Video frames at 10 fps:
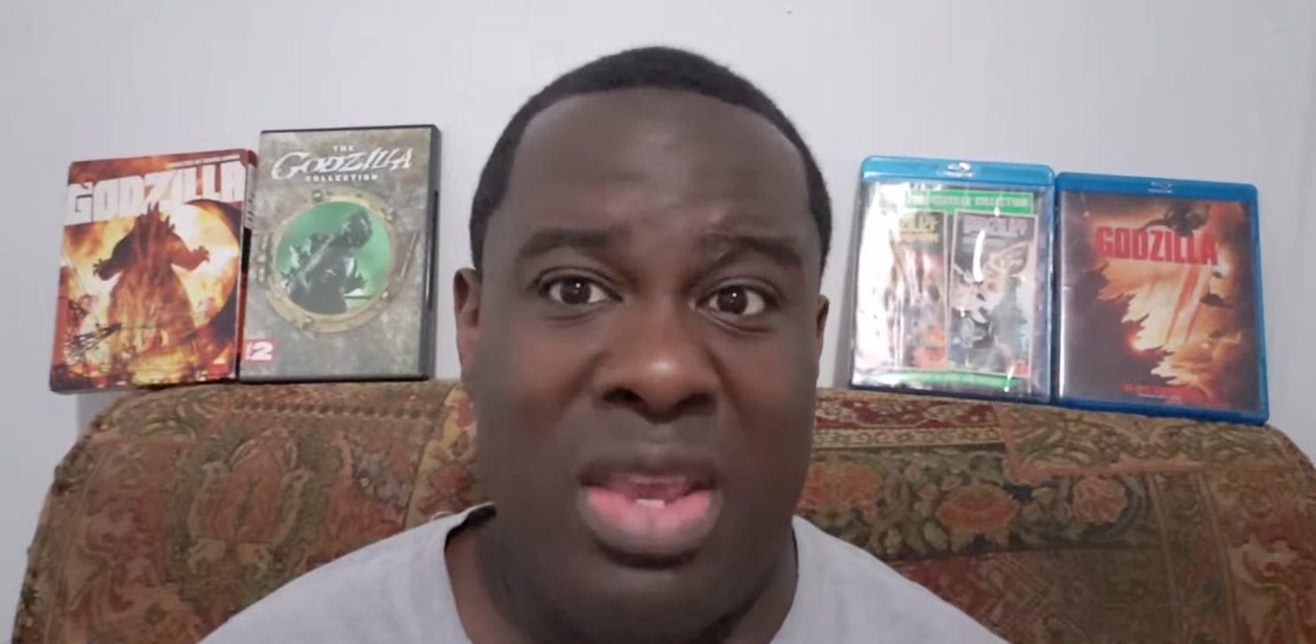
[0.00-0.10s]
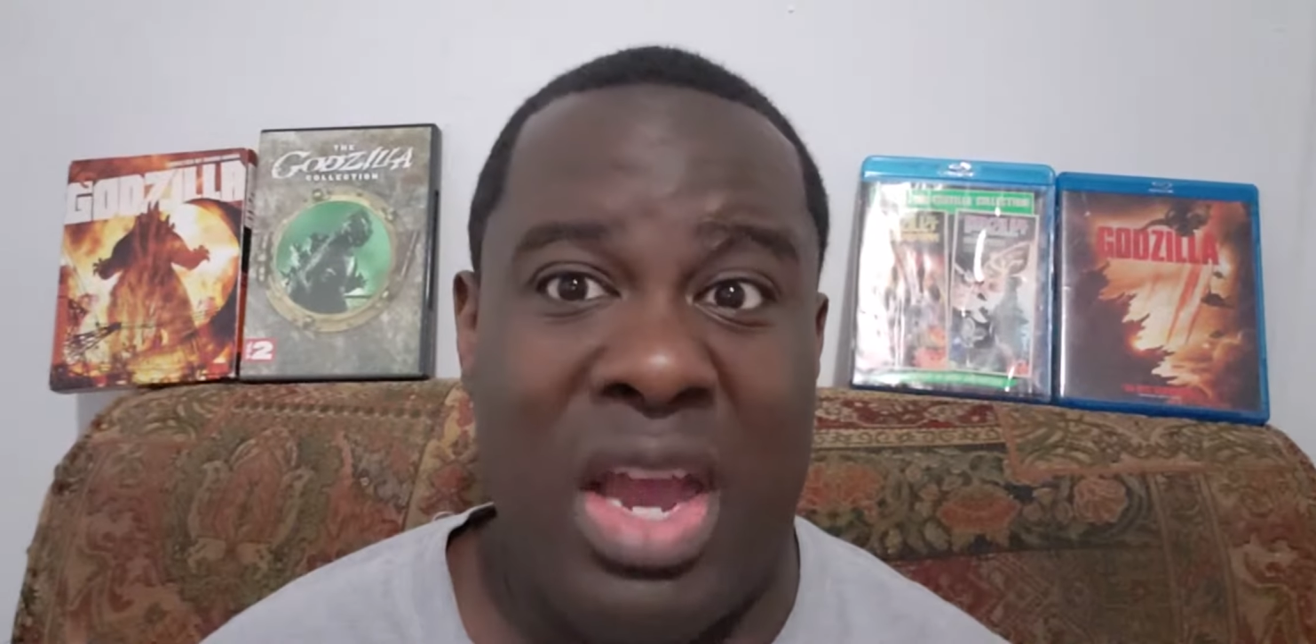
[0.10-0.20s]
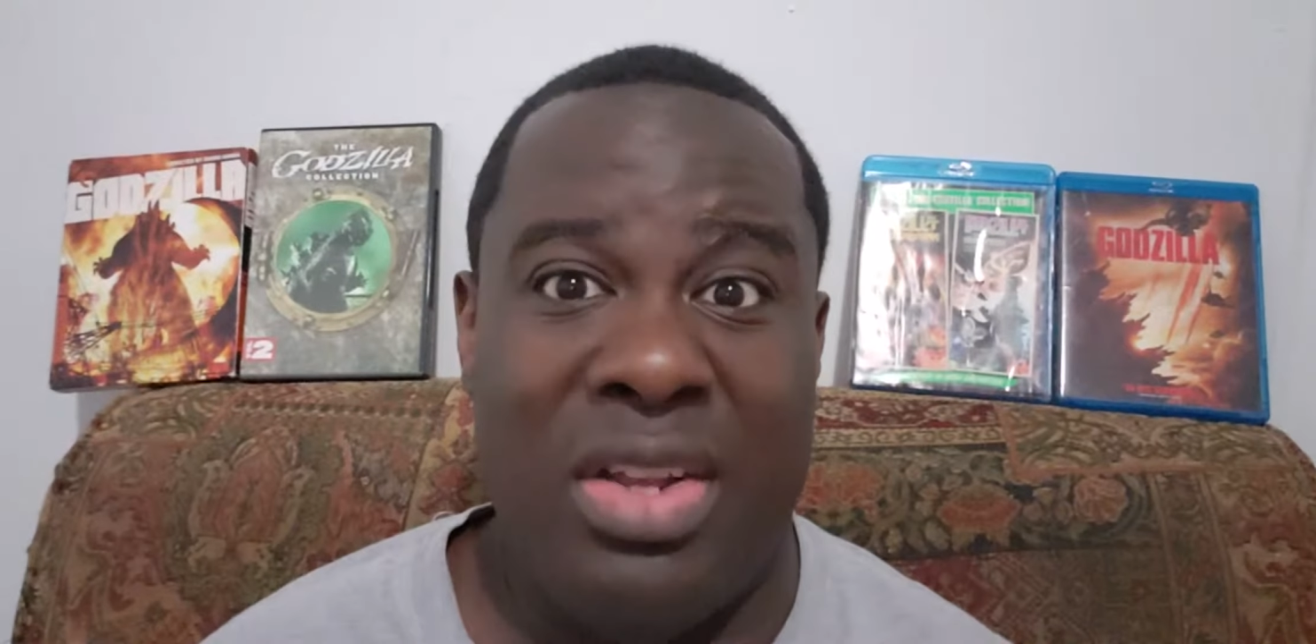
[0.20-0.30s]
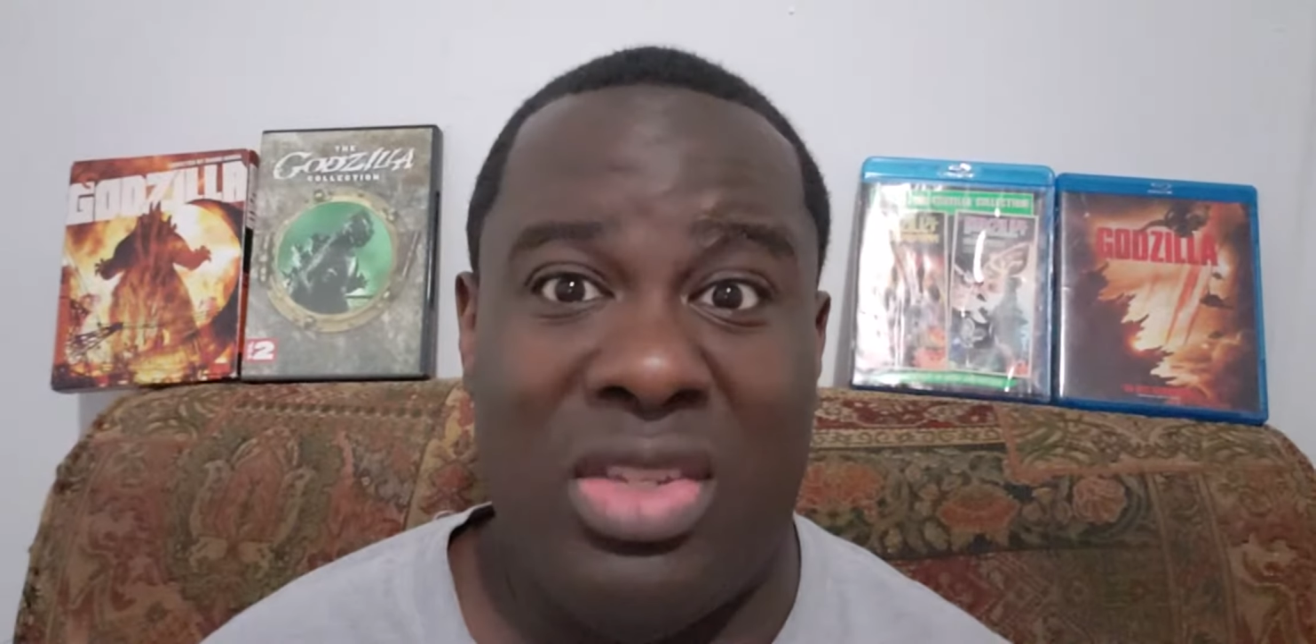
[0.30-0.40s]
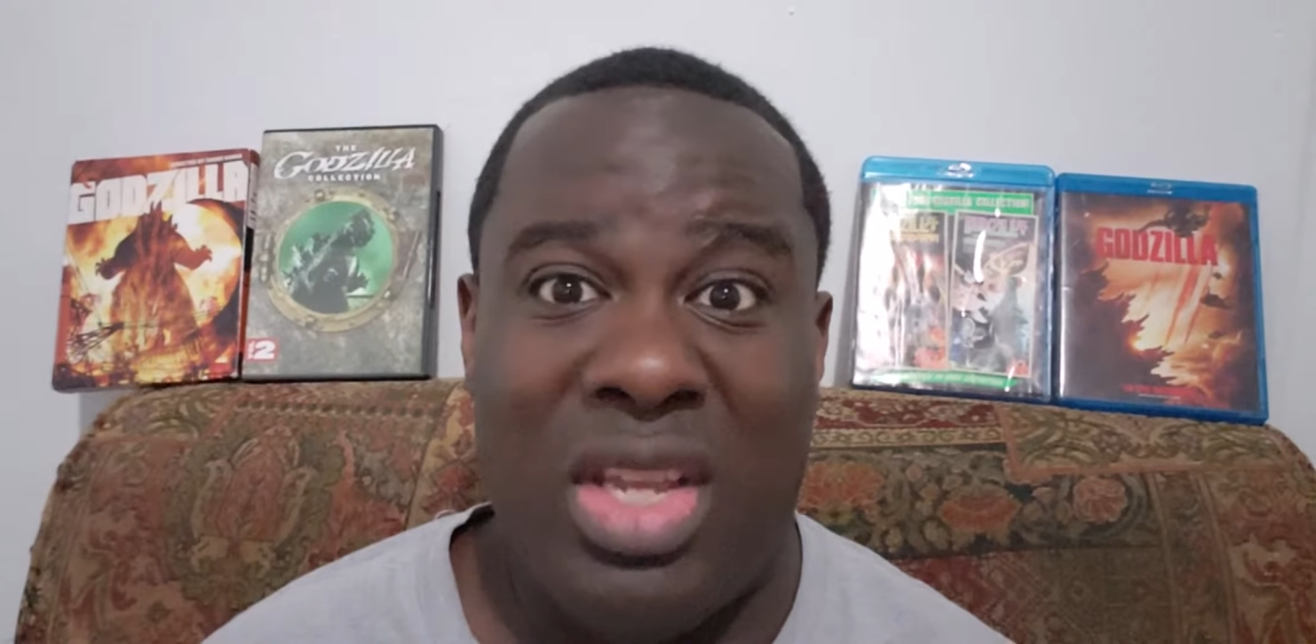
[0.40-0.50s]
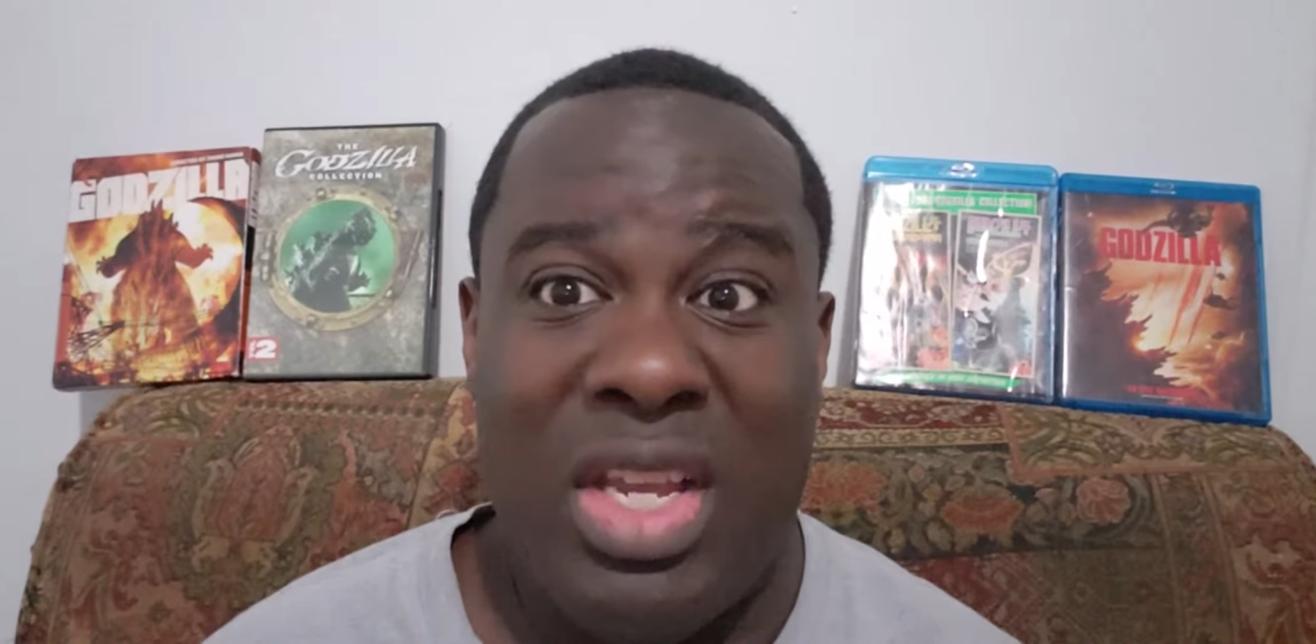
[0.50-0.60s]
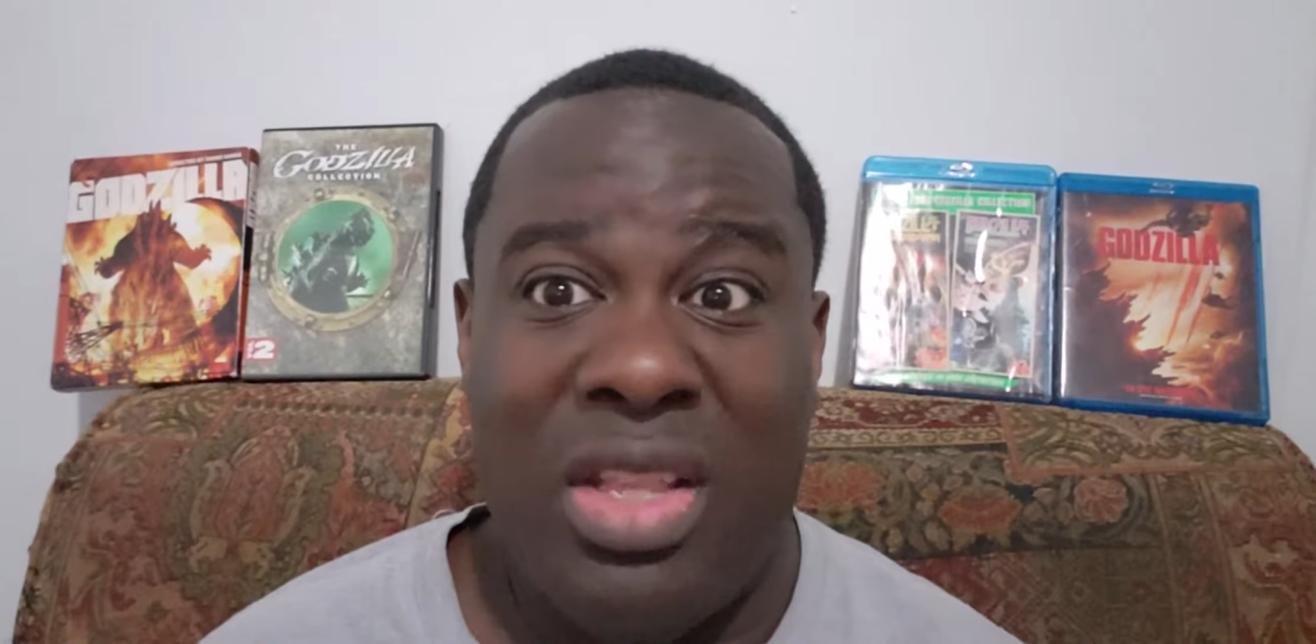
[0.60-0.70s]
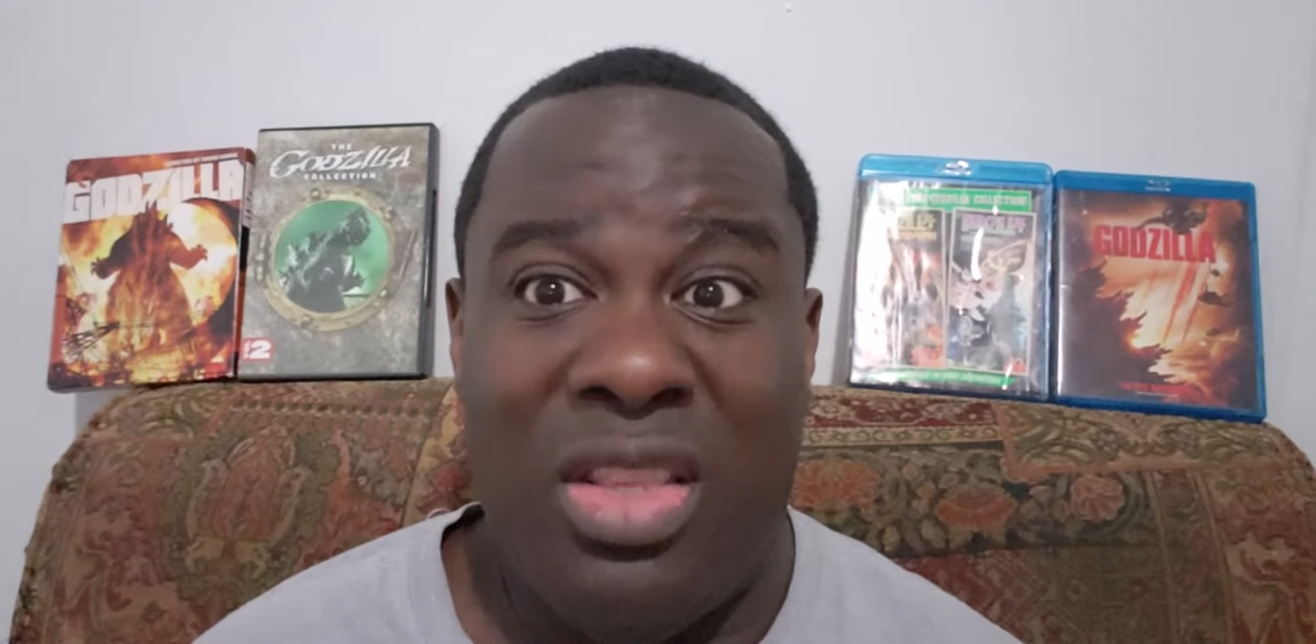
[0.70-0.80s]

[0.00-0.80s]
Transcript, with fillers: be honest,